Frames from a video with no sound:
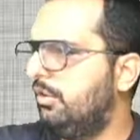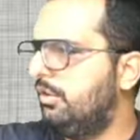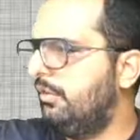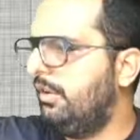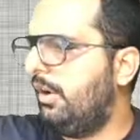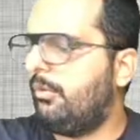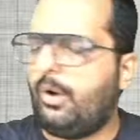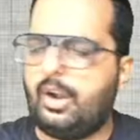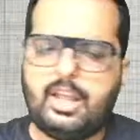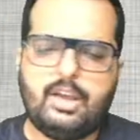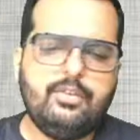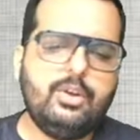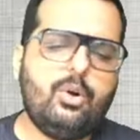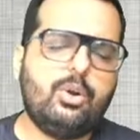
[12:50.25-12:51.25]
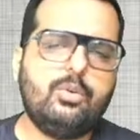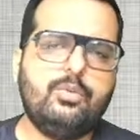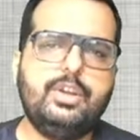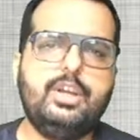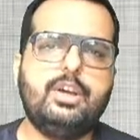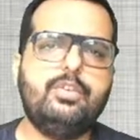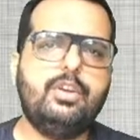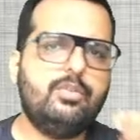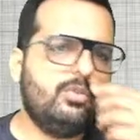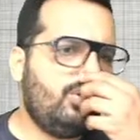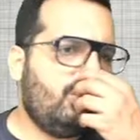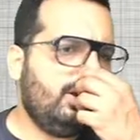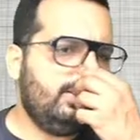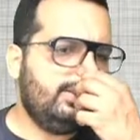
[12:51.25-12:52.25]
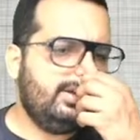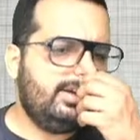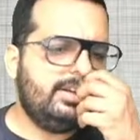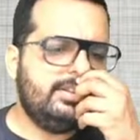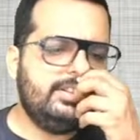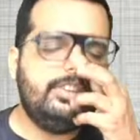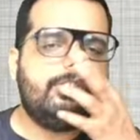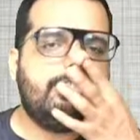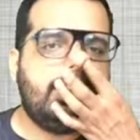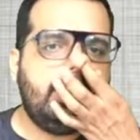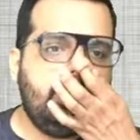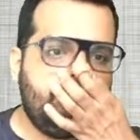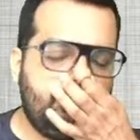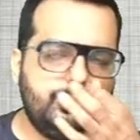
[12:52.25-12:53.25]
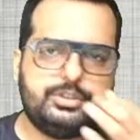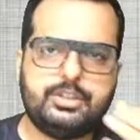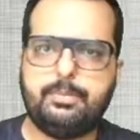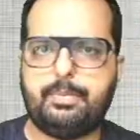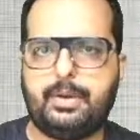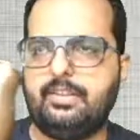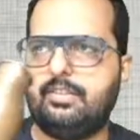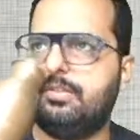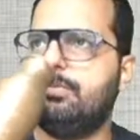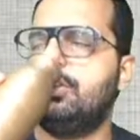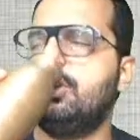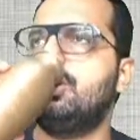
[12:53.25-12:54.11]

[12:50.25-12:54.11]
So what have we got over here? We have got the Nifty future price.